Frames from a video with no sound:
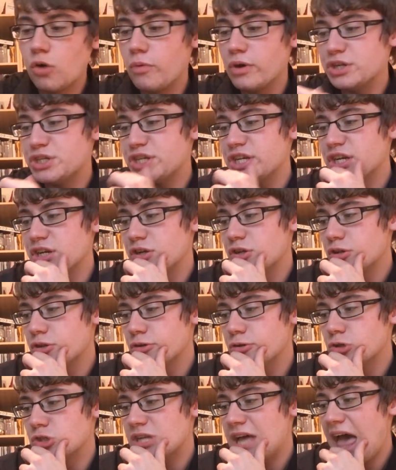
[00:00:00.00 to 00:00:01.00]
which
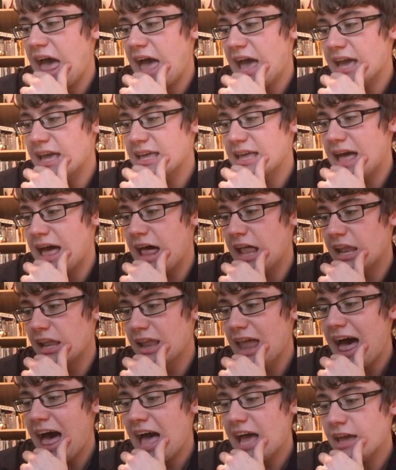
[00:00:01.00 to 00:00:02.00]
include a
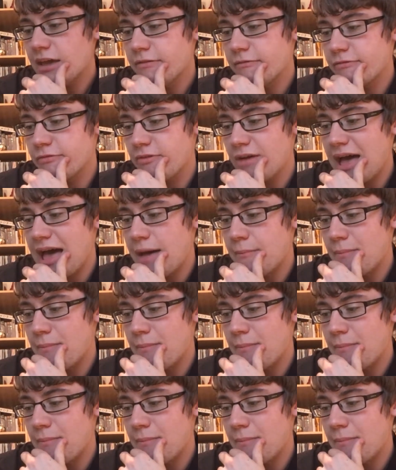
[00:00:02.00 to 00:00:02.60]
live